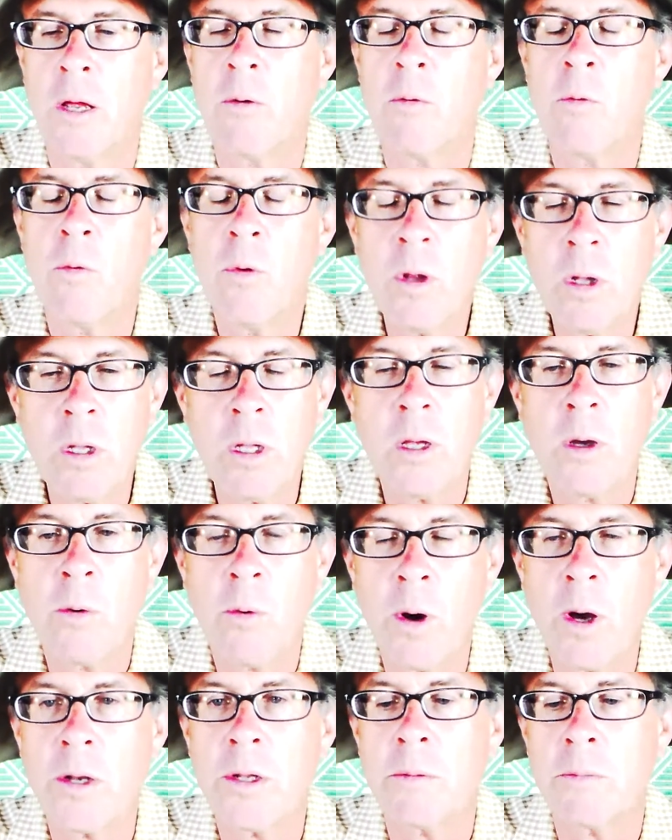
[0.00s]
A really
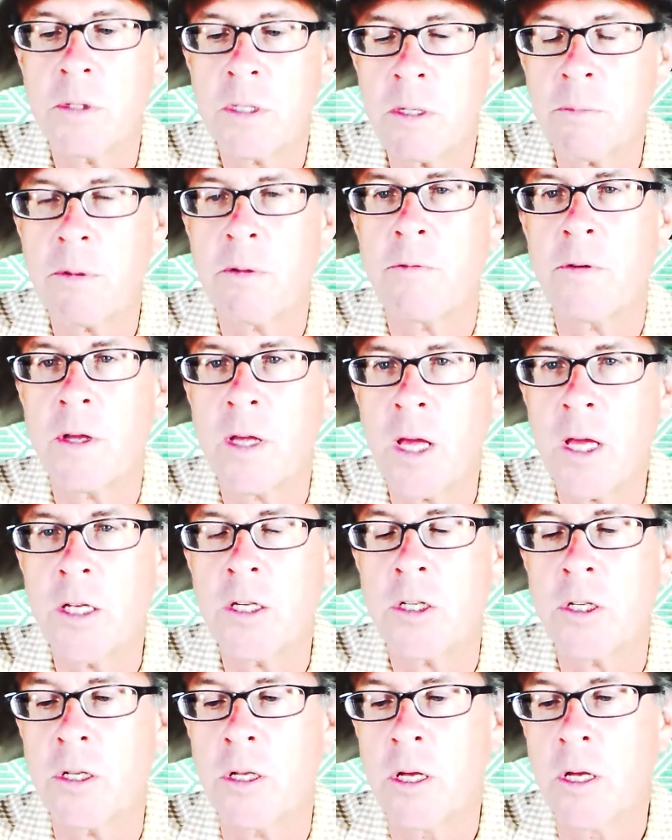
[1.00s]
quantum
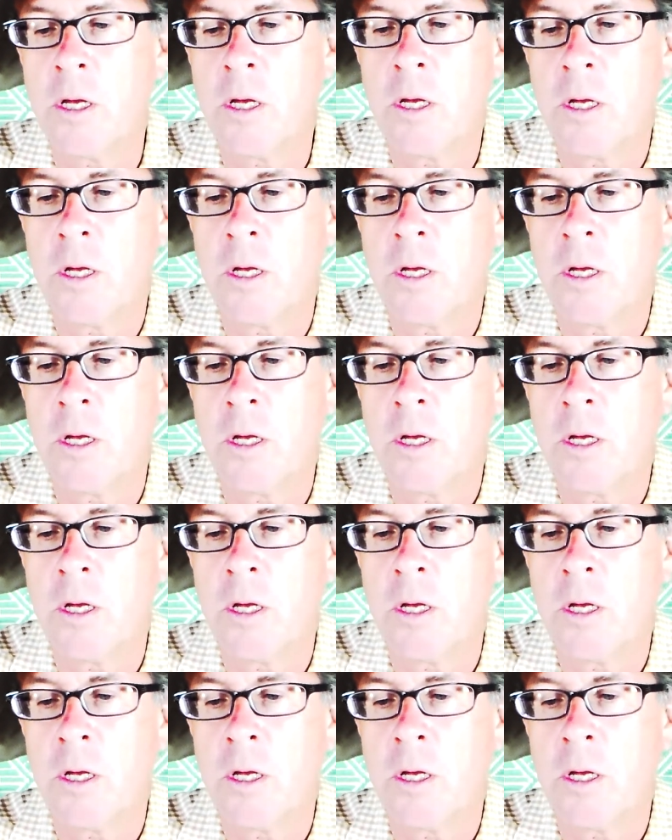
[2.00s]
simplification.